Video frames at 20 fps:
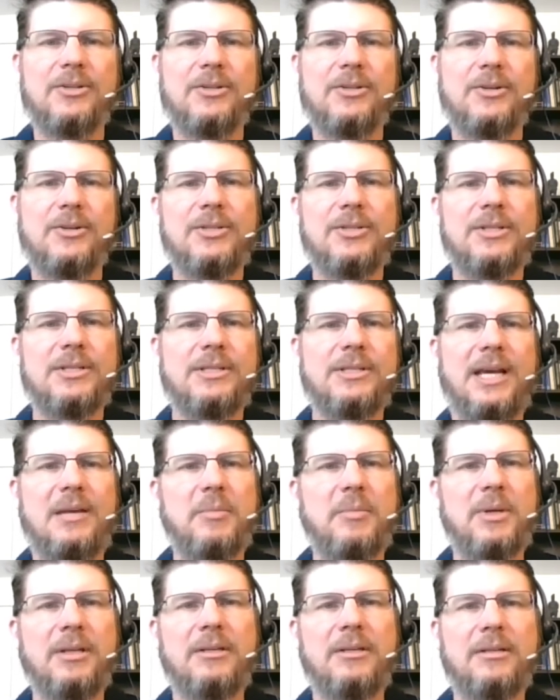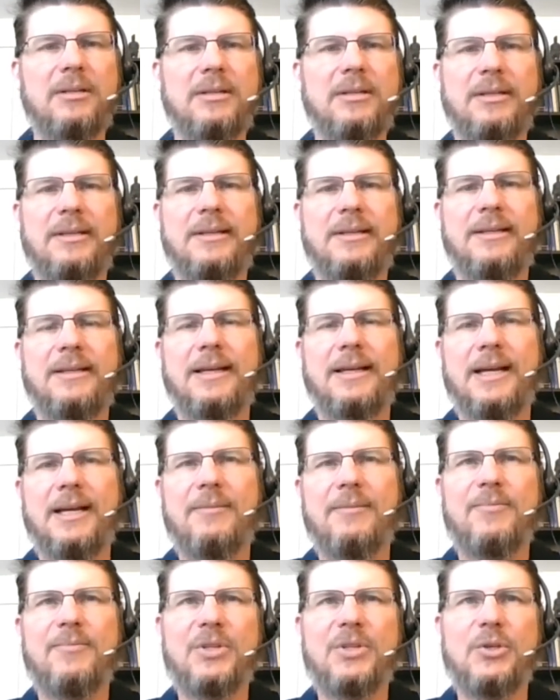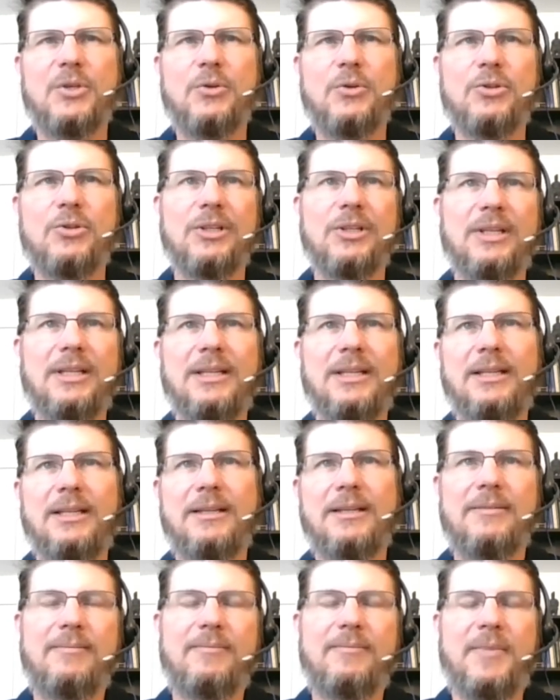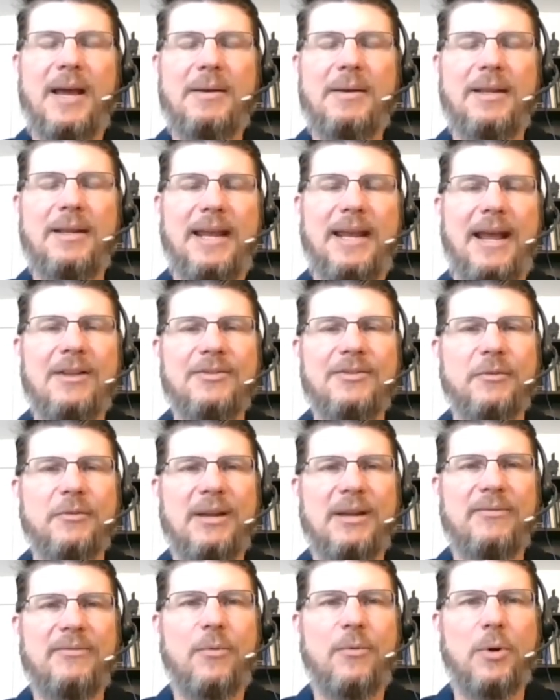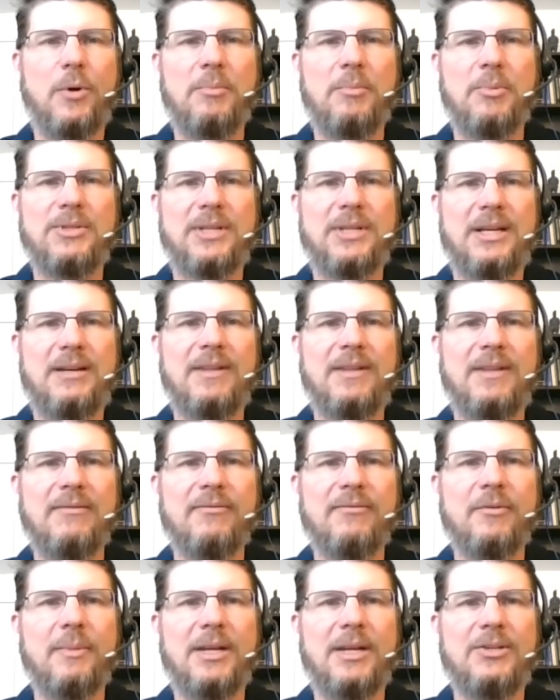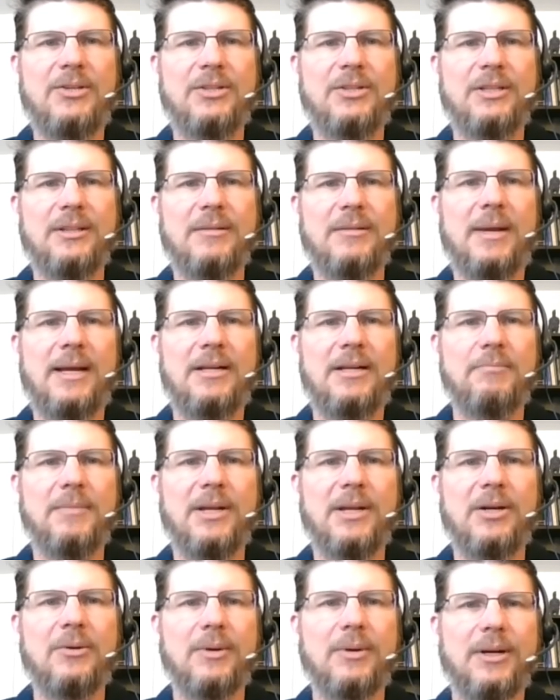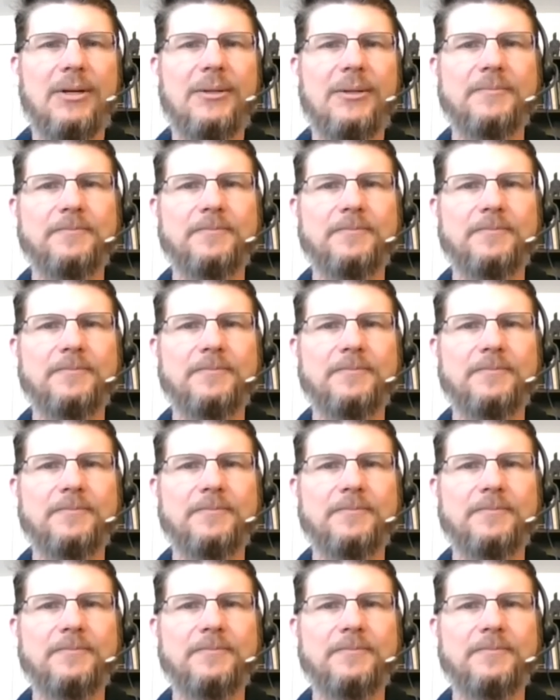and nurses type in. Usually that accounts for about 40% of the information in the medical record.